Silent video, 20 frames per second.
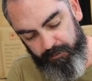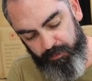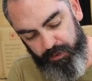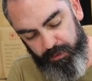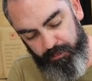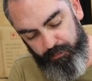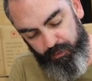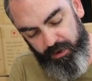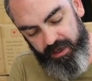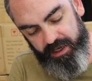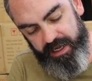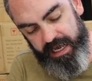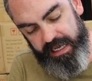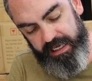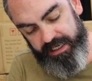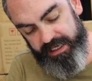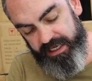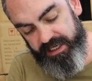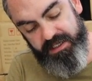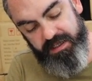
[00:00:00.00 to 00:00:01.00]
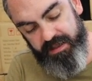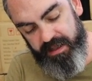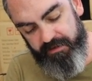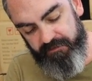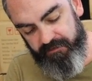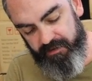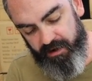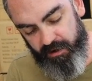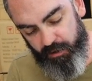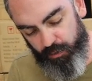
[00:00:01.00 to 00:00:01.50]
the brick colour isn't that
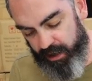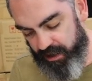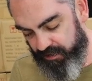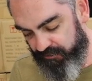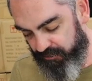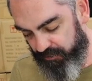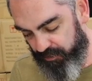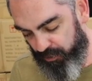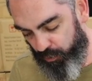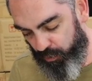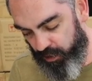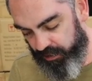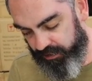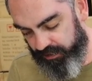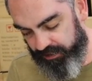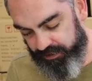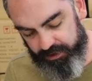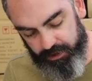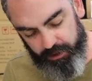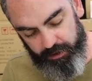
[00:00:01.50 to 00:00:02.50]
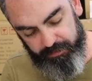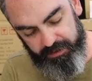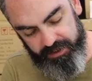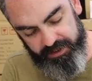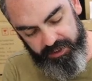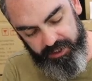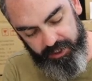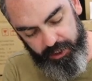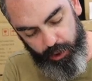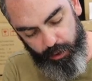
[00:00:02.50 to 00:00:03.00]
far away from the wattle and daub
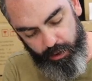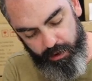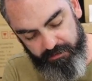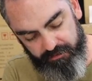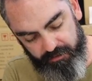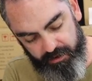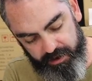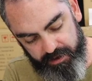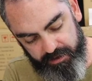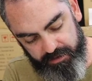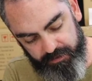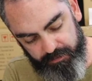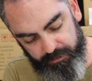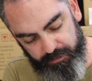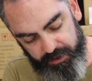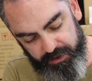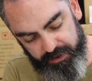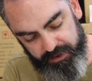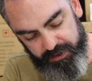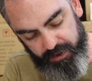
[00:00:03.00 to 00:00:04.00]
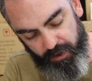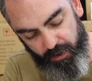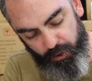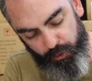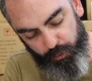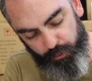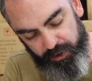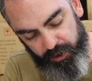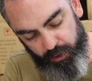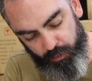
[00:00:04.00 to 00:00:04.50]
that's going to go over it, because
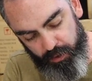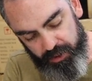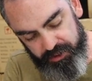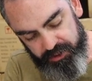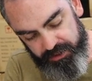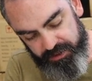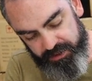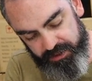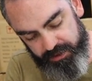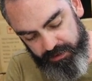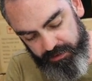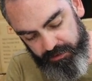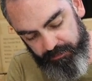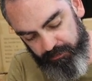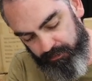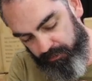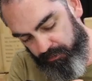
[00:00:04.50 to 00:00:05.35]
when your washers